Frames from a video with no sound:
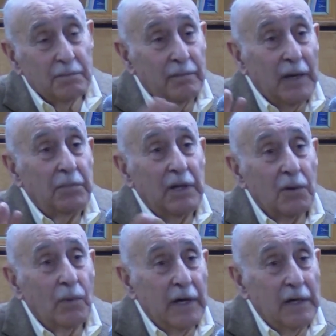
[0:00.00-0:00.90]
Maybe
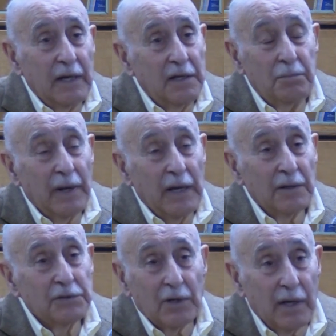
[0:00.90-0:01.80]
they weighed 80
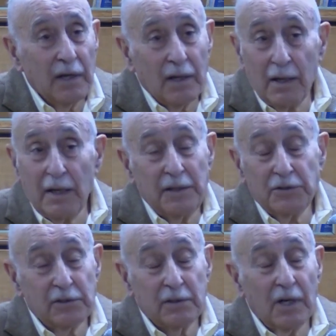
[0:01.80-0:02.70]
pounds. I
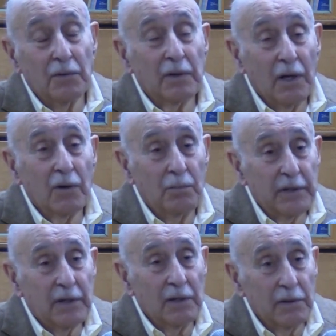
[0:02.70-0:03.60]
just don't know,
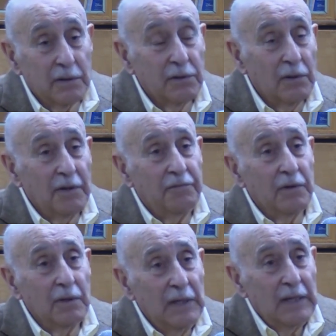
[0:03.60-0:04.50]
but they looked
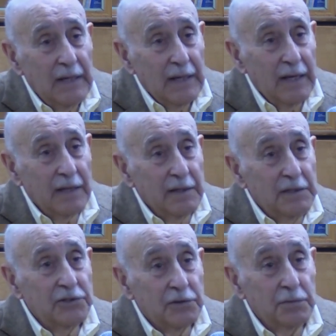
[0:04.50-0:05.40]
awful. And
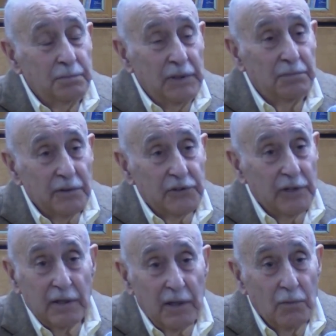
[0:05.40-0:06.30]
these two people
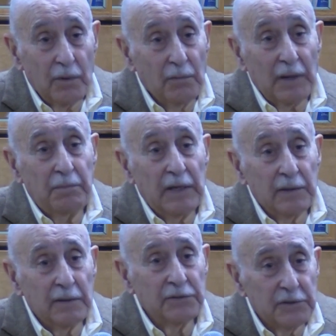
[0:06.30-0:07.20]
said they were my
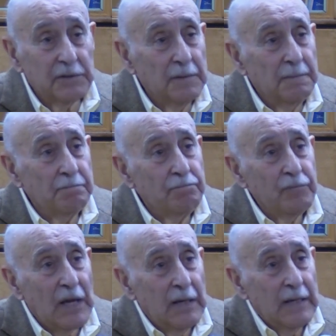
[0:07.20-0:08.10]
parents,
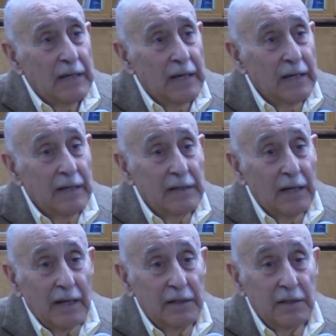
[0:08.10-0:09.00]
and
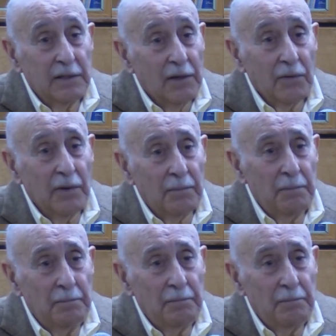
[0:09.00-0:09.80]
I didn't know them.